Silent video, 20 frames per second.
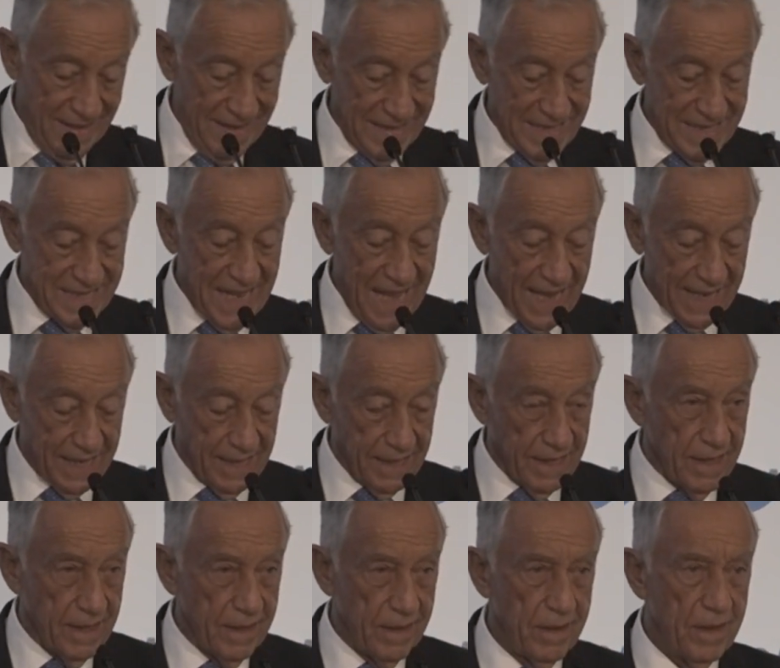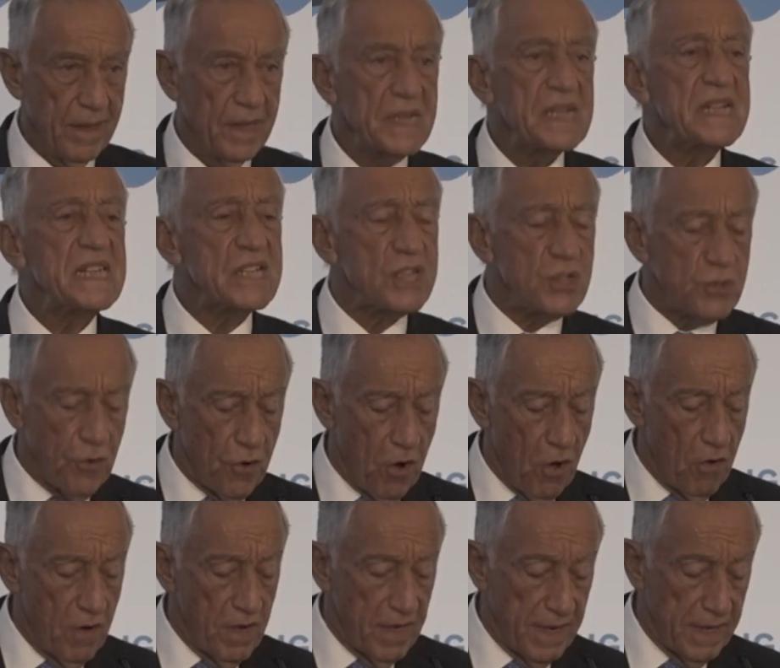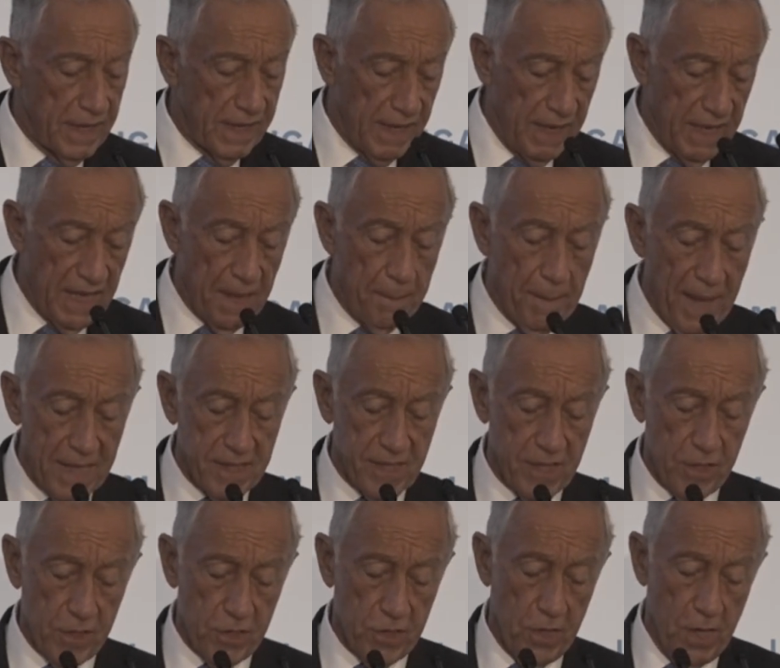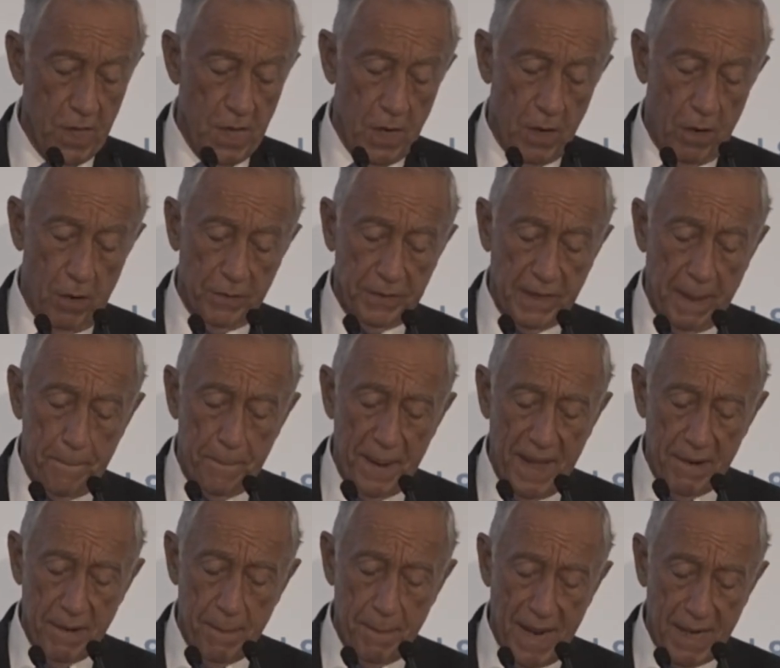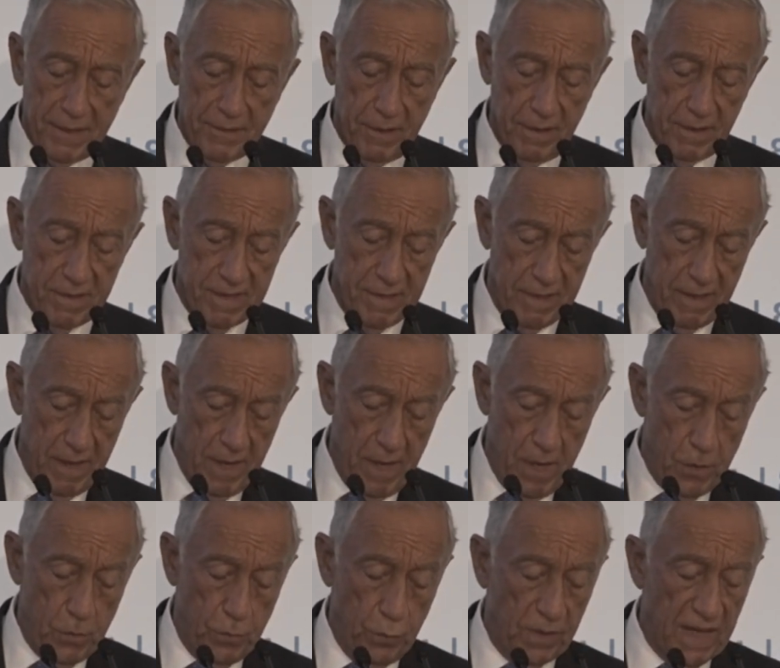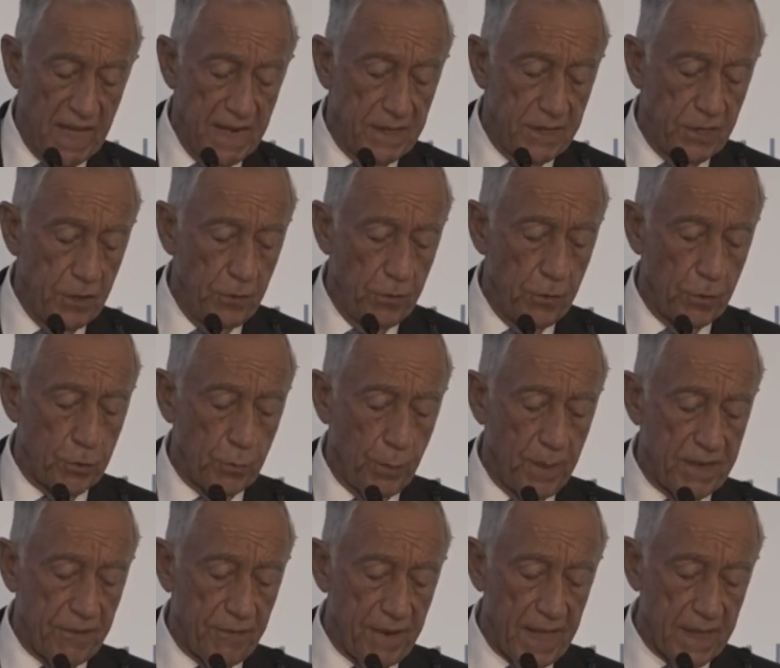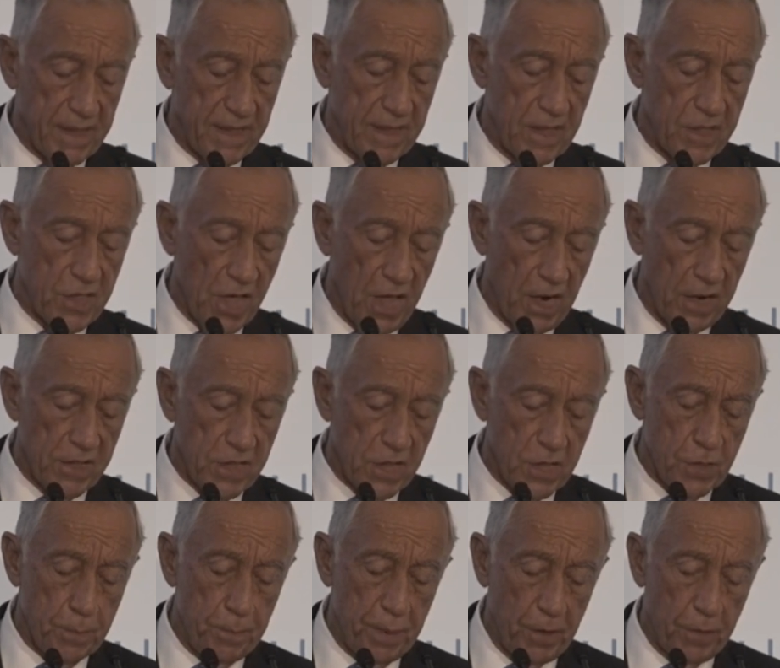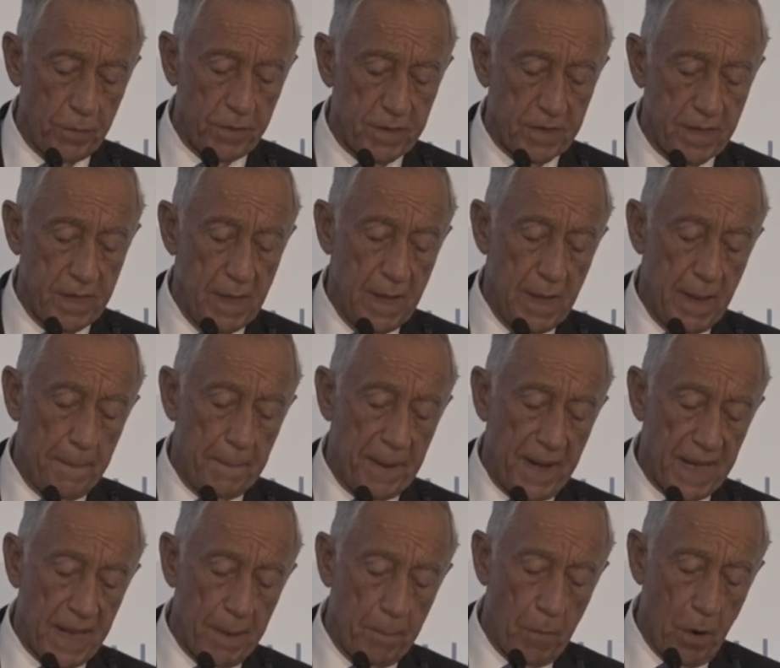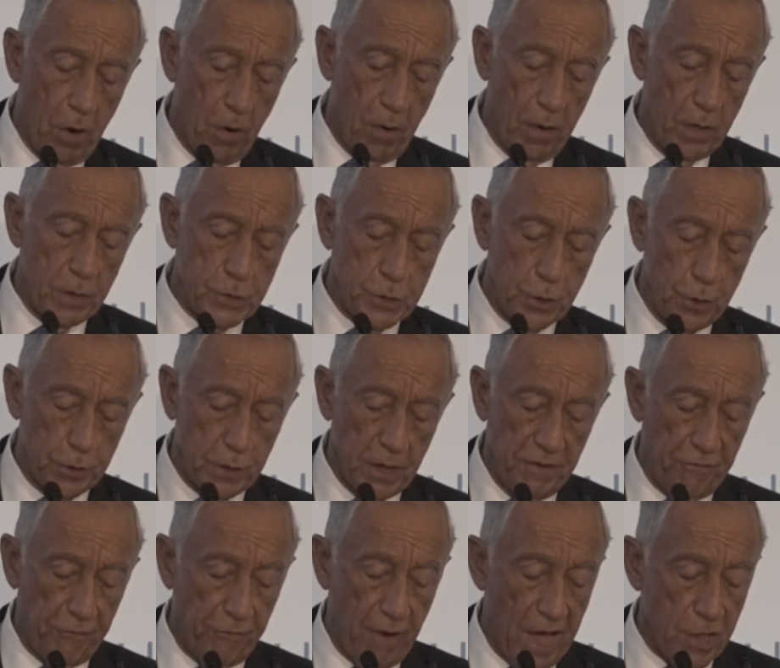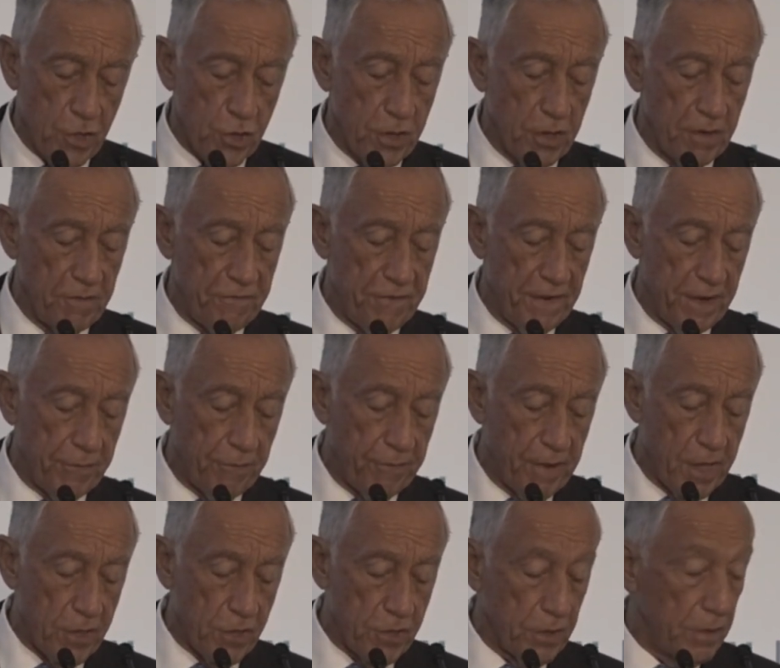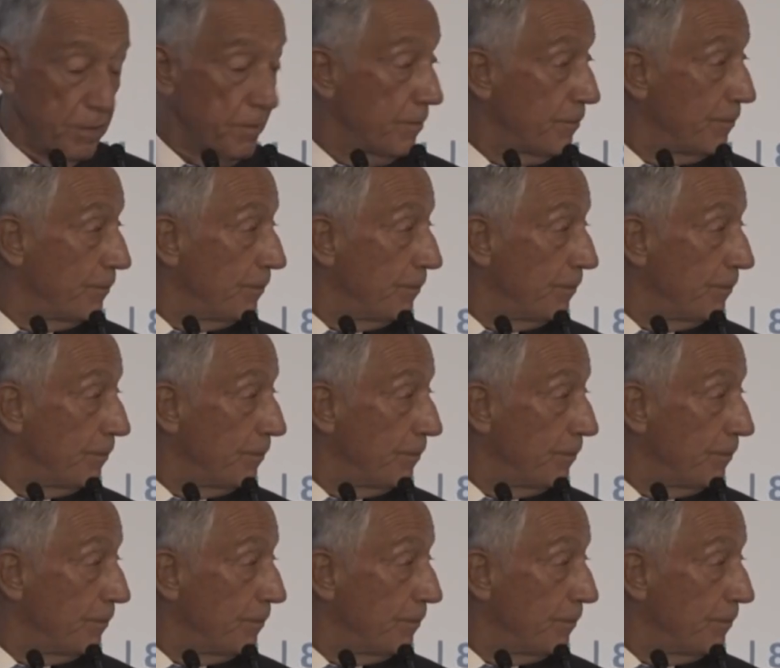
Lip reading: Second, a strong and clear message on the parameters to continue to address the challenges posed by a more assertive Russian Federation,